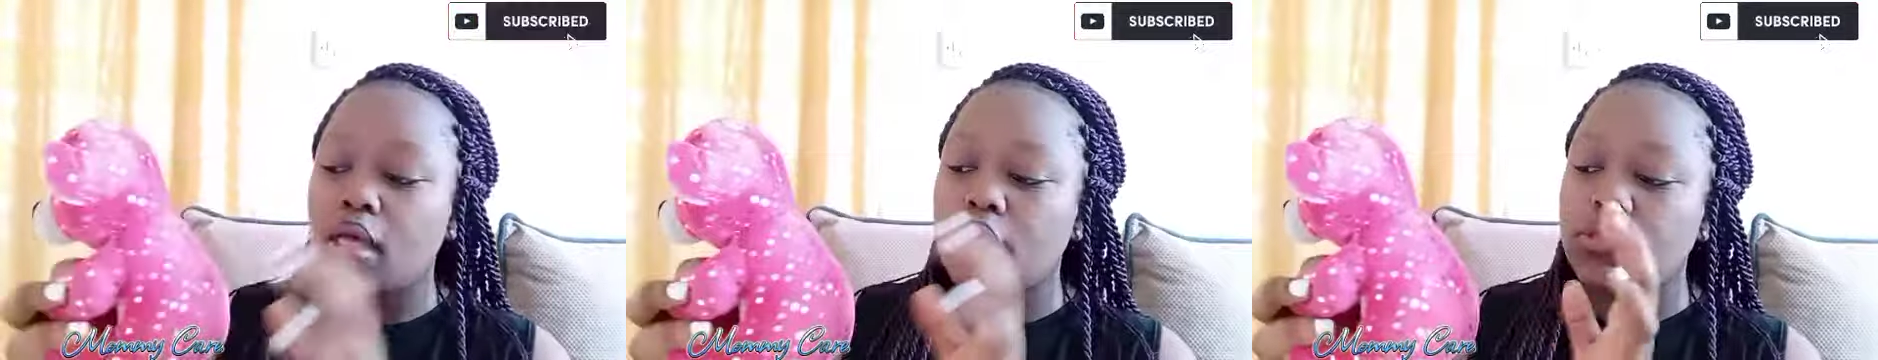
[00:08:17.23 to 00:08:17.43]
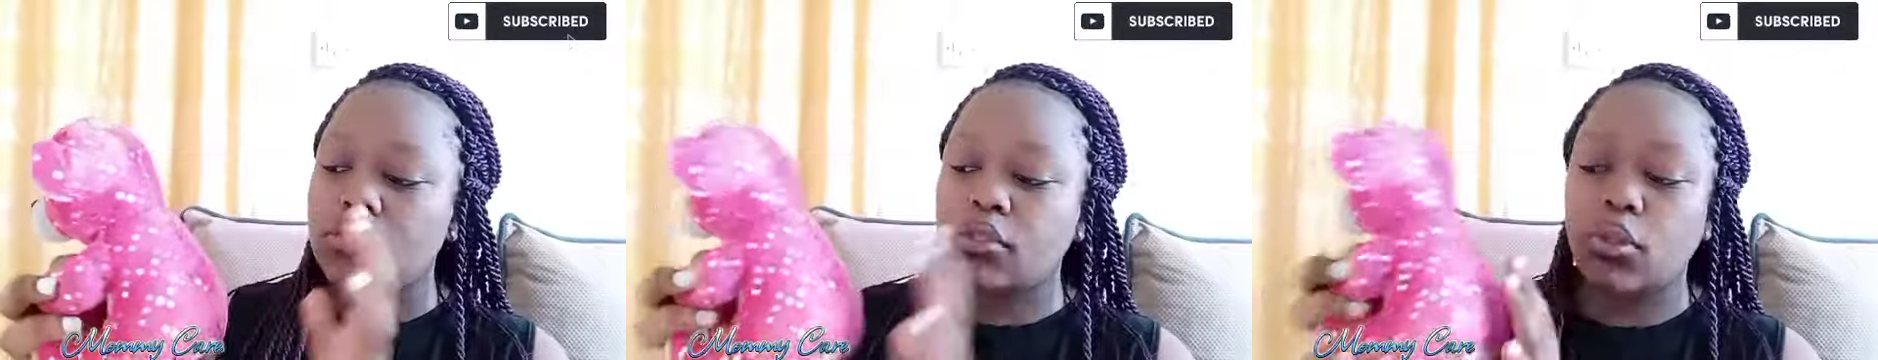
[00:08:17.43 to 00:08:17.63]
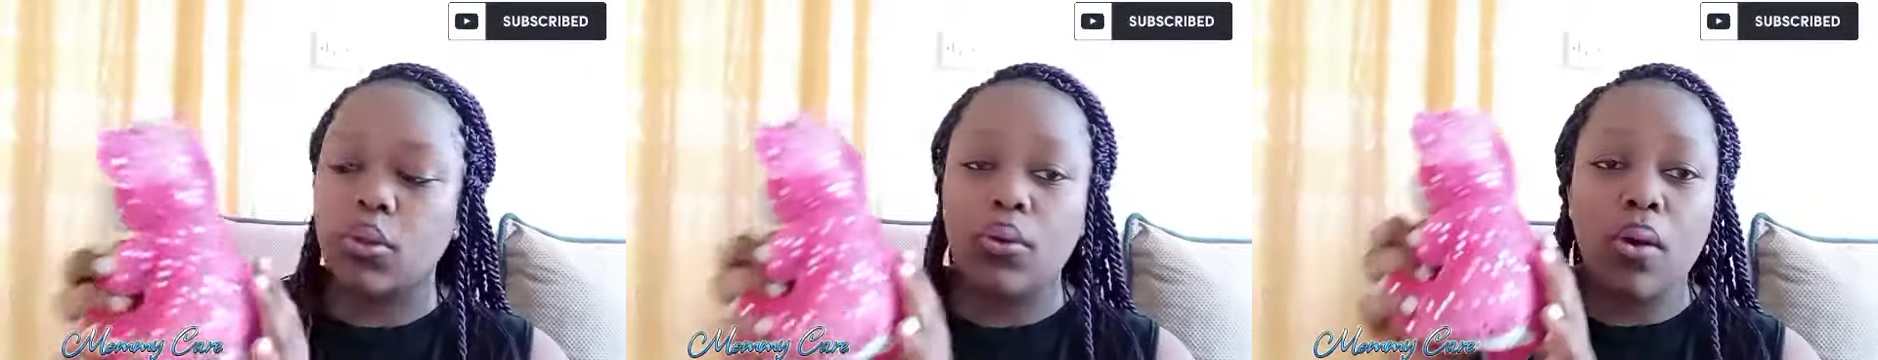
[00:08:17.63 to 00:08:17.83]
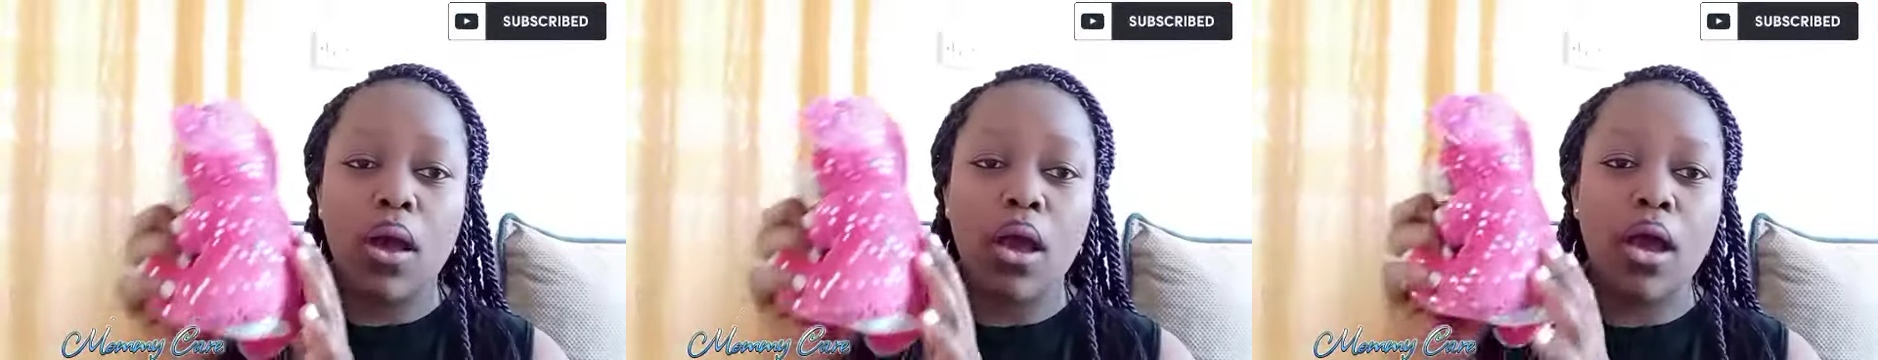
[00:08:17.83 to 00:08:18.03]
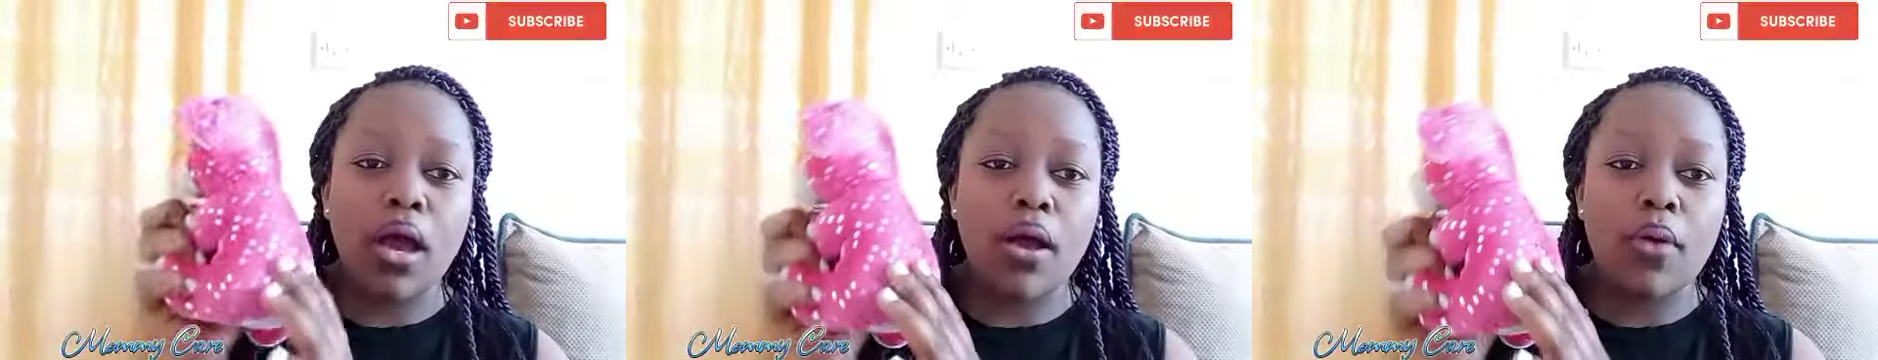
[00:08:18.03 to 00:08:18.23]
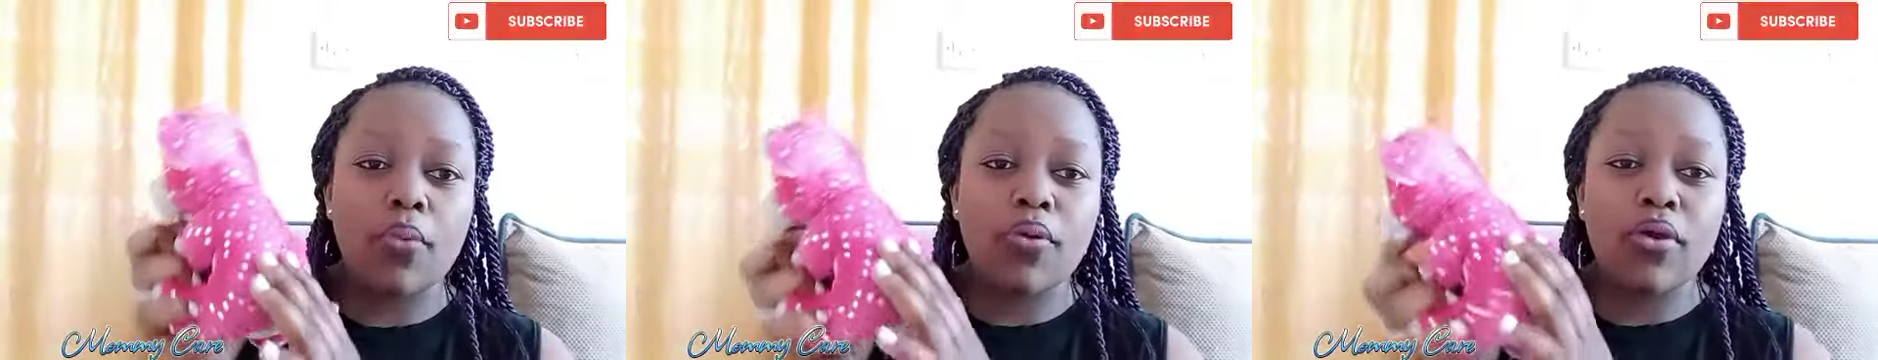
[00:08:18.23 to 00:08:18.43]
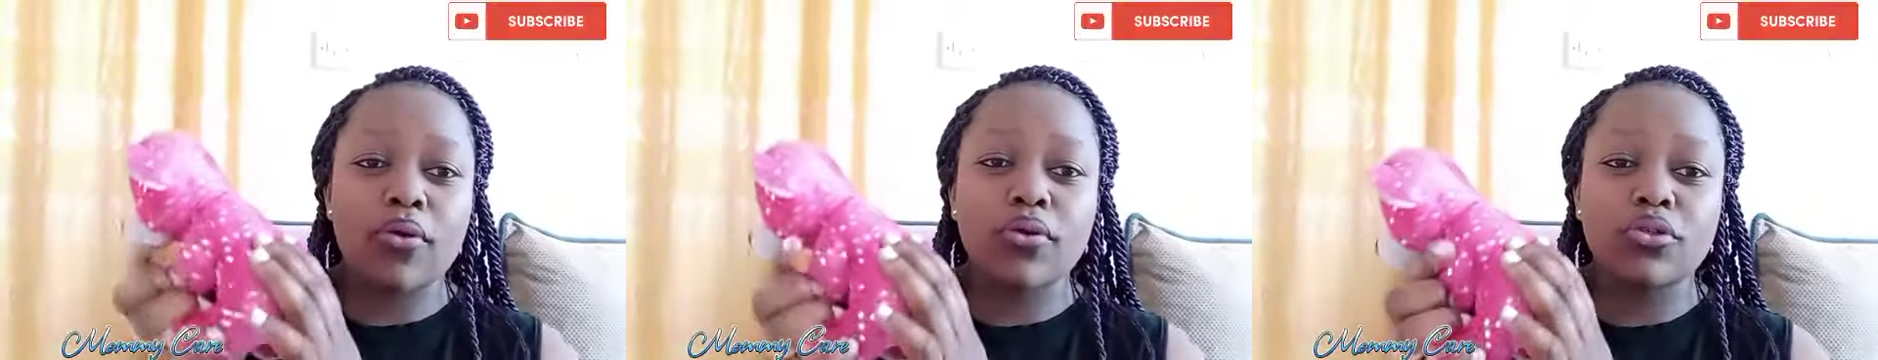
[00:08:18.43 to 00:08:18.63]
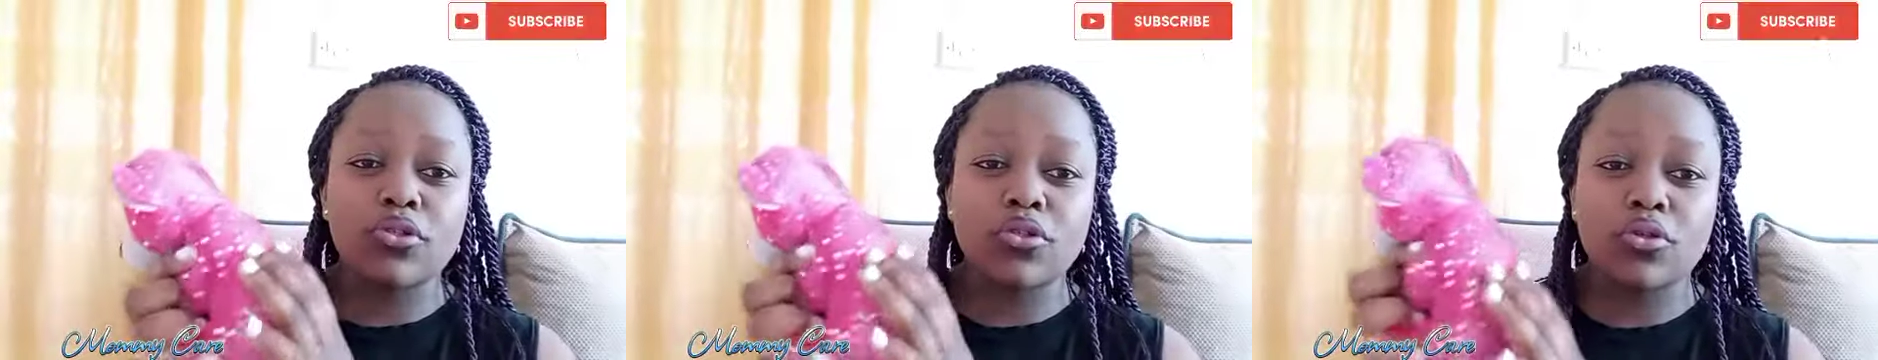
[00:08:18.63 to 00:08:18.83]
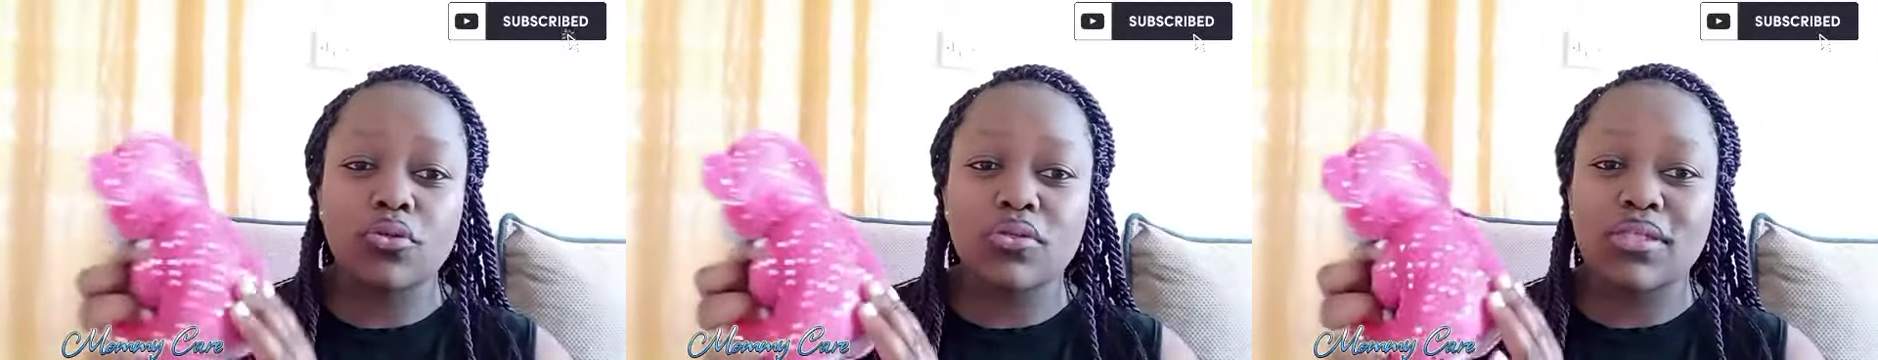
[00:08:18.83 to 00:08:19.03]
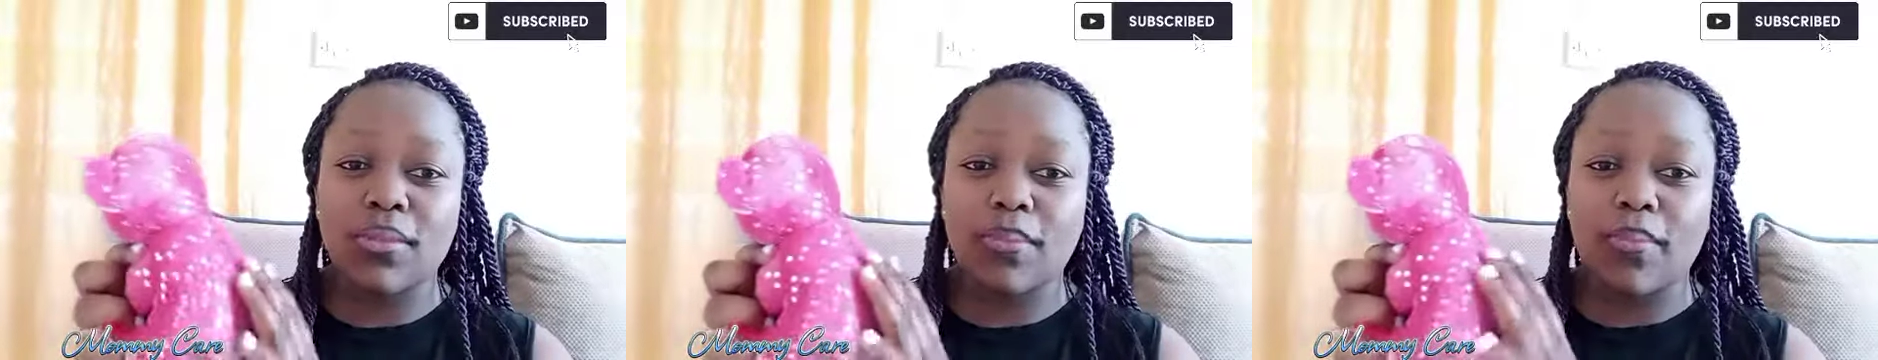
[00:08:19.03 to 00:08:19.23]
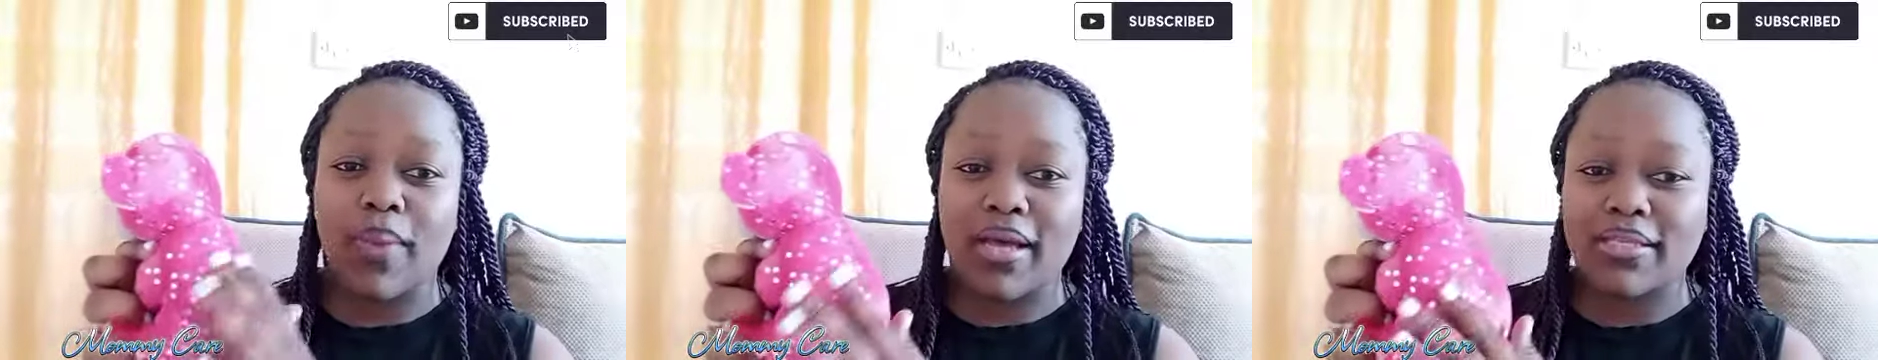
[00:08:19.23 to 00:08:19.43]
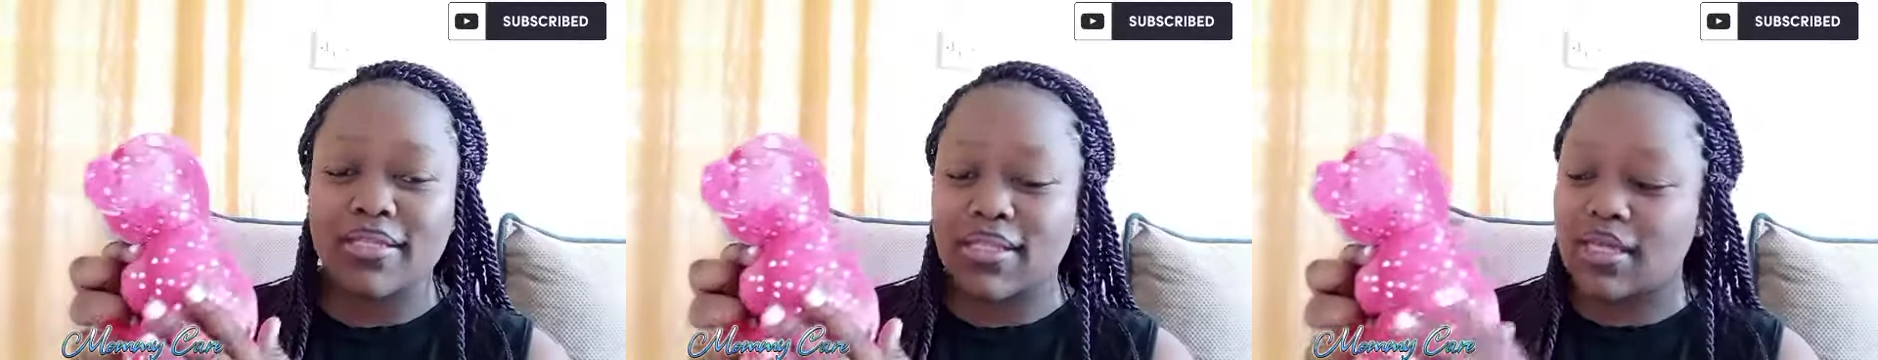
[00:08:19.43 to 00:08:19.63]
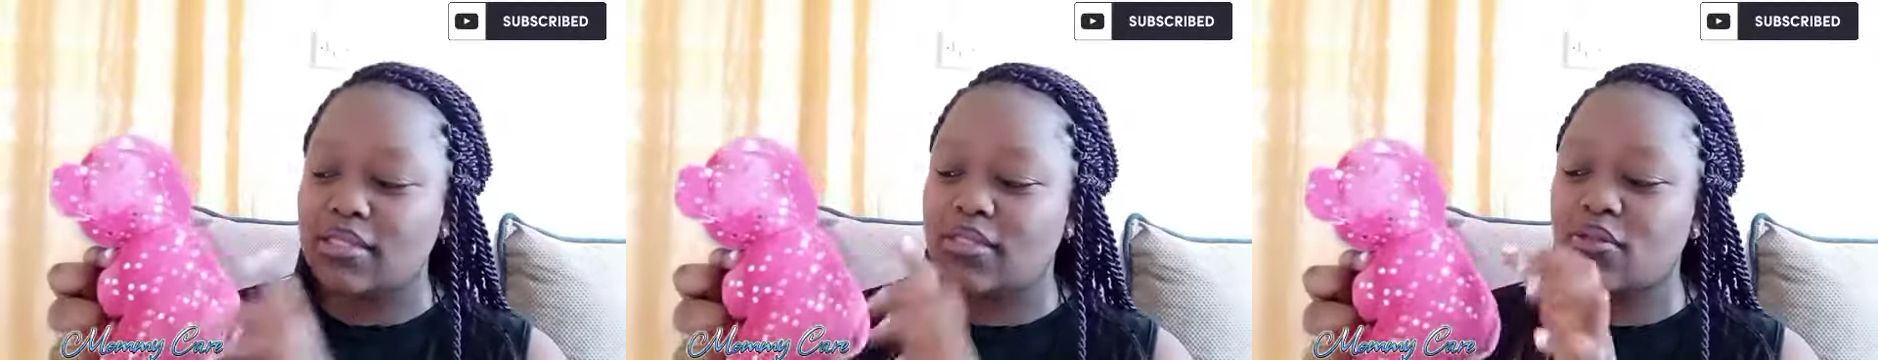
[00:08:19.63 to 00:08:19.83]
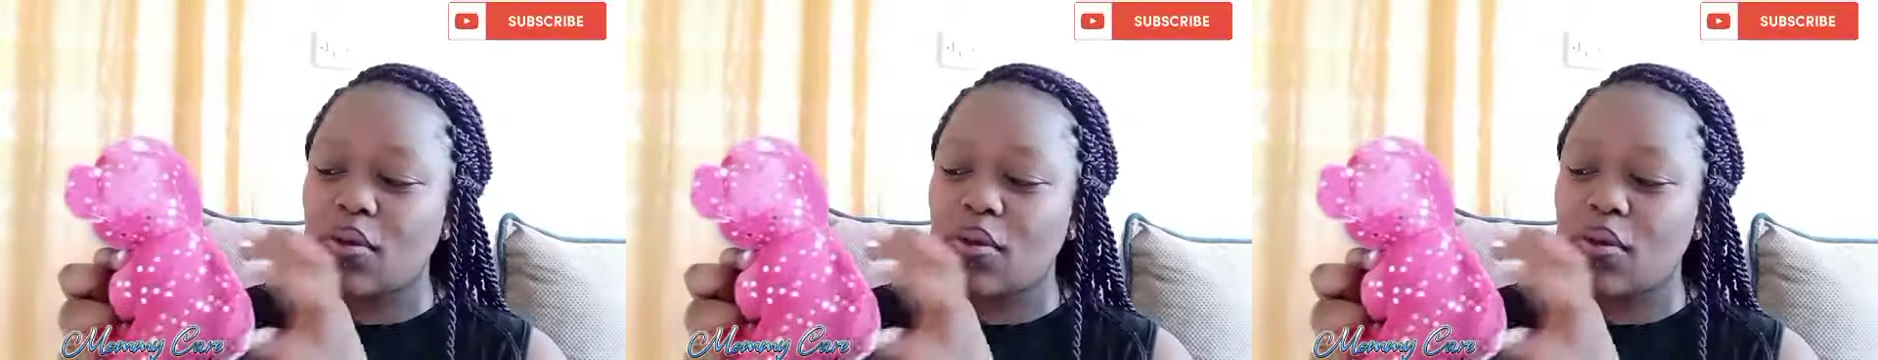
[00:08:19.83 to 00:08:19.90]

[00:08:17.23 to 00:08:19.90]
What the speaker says: So we're going to use the back side.